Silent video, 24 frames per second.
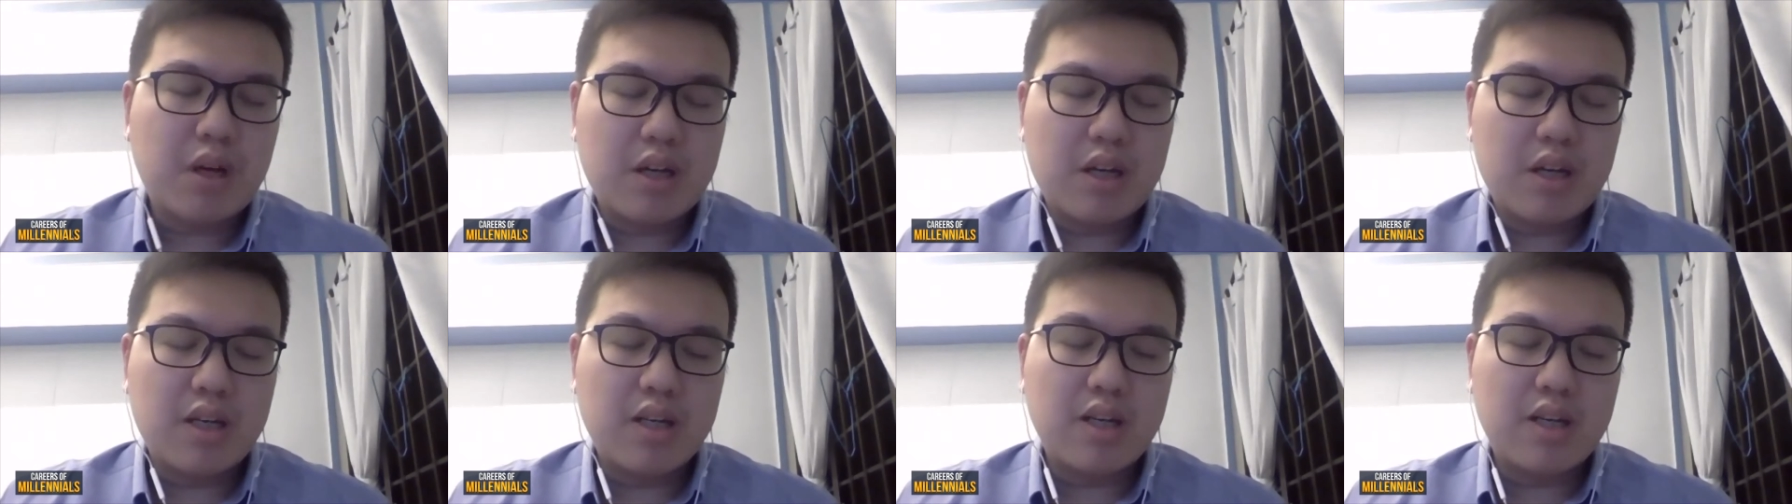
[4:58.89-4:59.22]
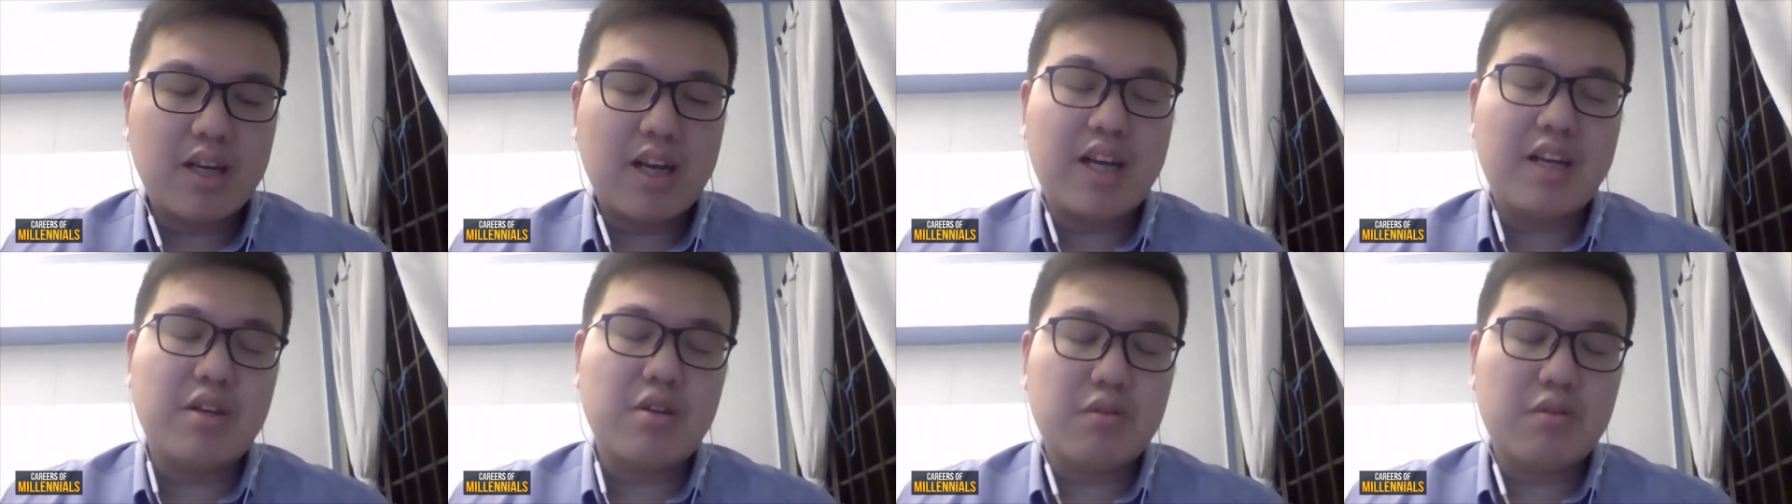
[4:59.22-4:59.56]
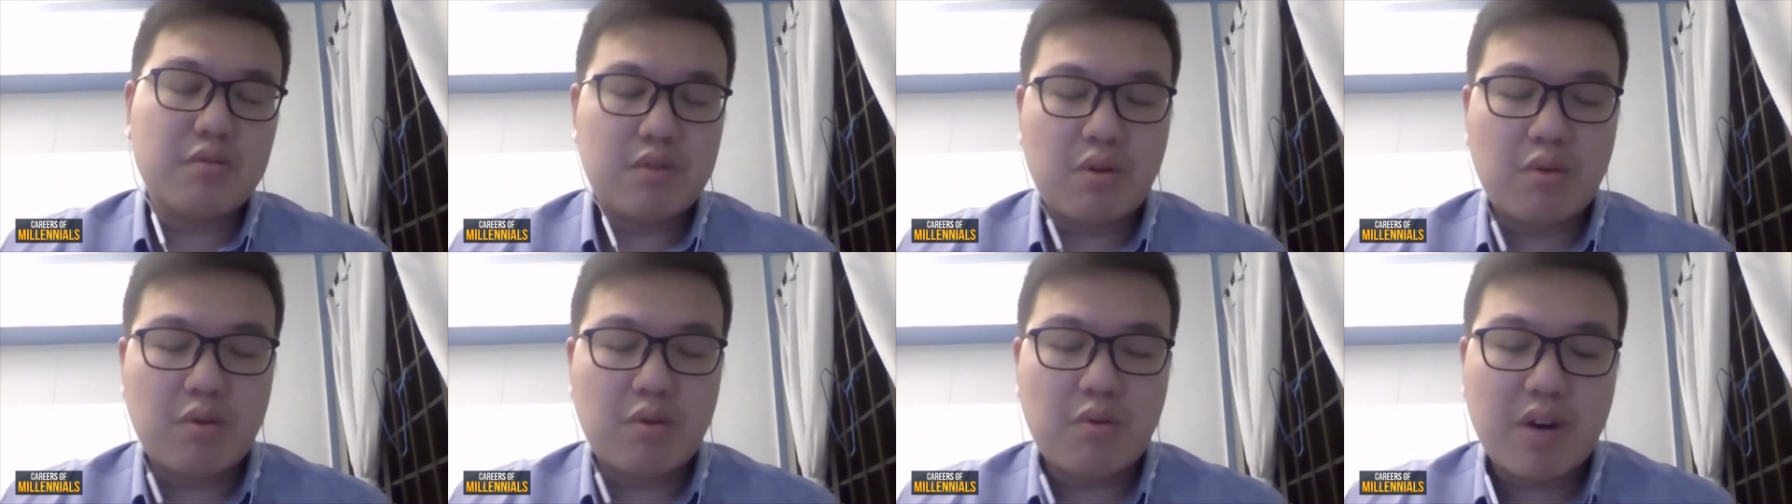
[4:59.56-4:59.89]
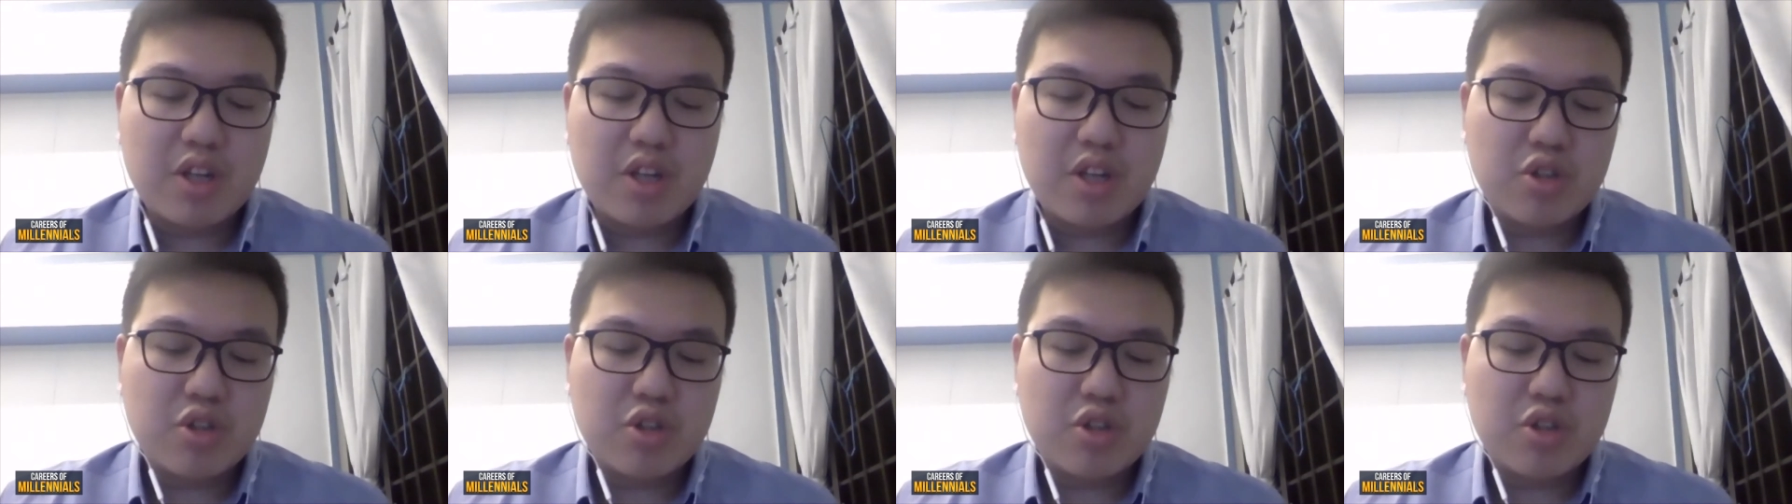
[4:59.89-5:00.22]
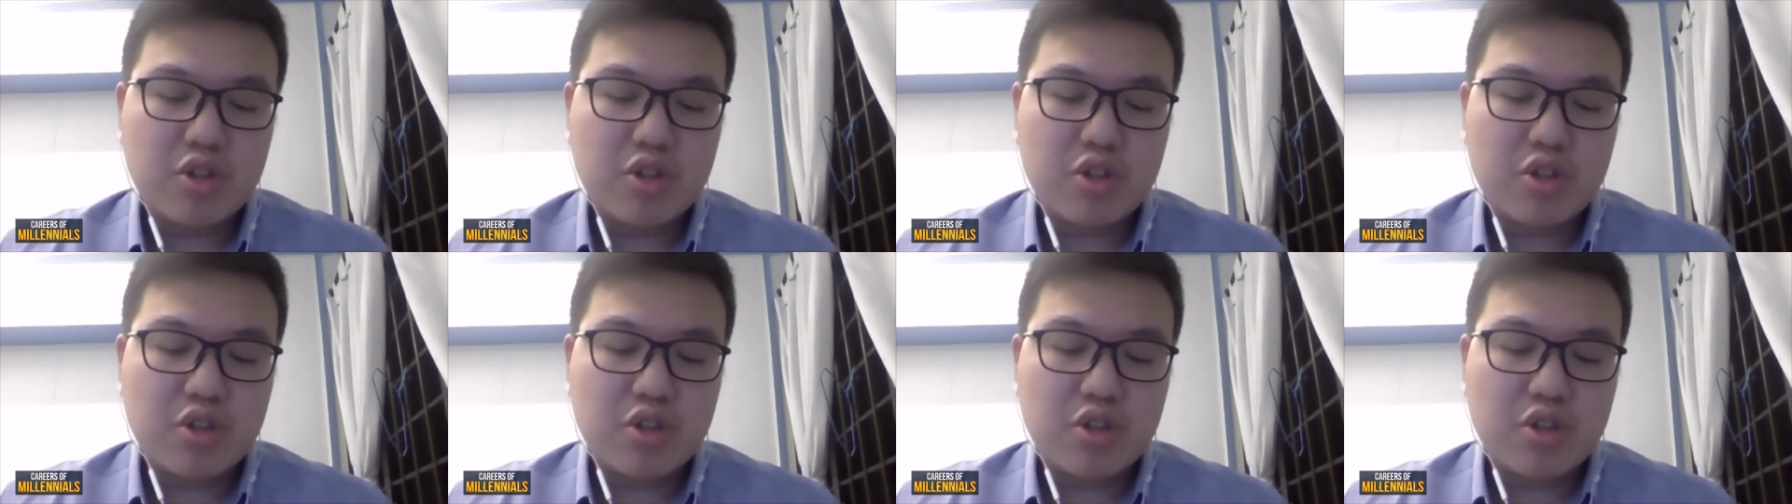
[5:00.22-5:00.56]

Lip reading: kind of direction,